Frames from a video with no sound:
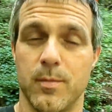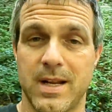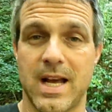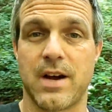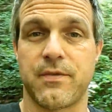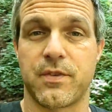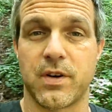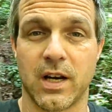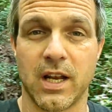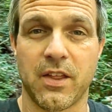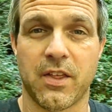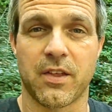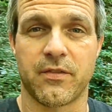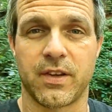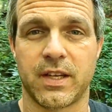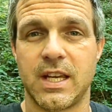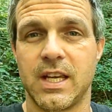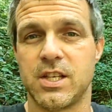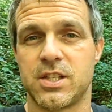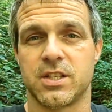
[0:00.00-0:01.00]
after
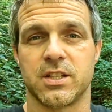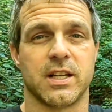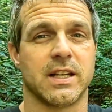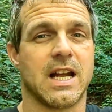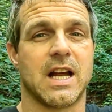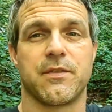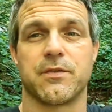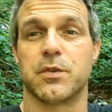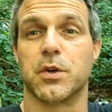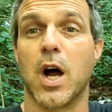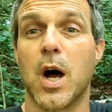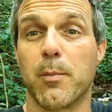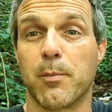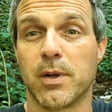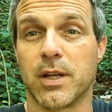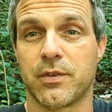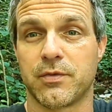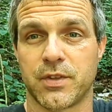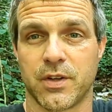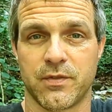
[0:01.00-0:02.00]
lithification and after
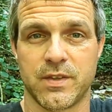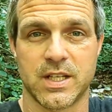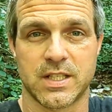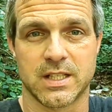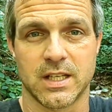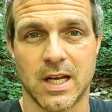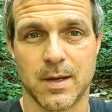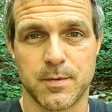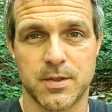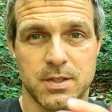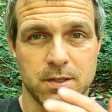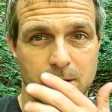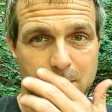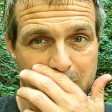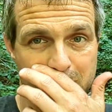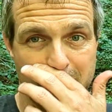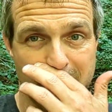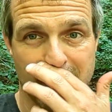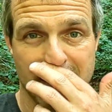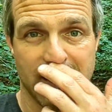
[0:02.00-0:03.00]
uplift of this
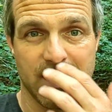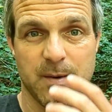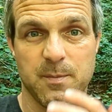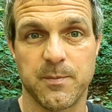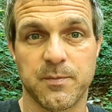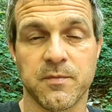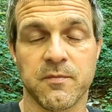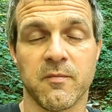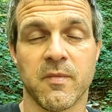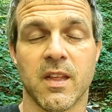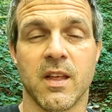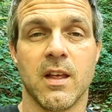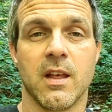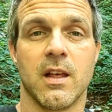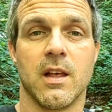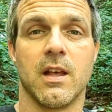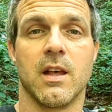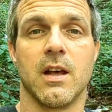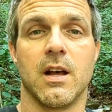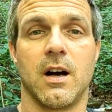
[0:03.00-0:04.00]
limestone,
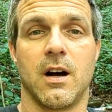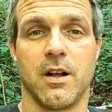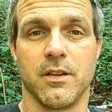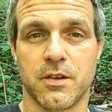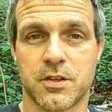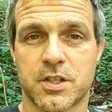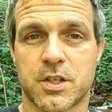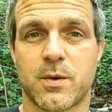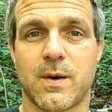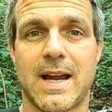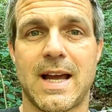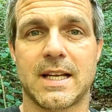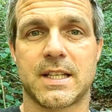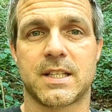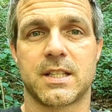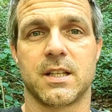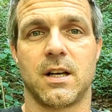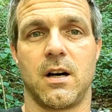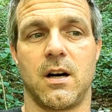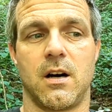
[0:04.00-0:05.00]
all those
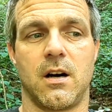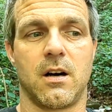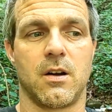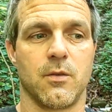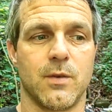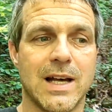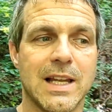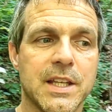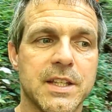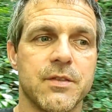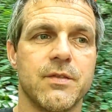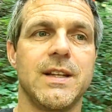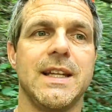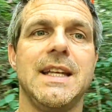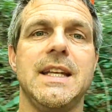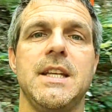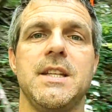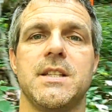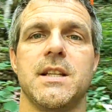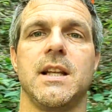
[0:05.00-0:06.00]
cracks are relatively
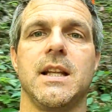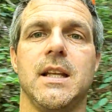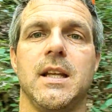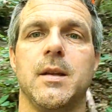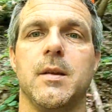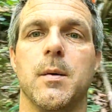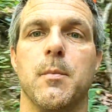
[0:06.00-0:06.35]
easily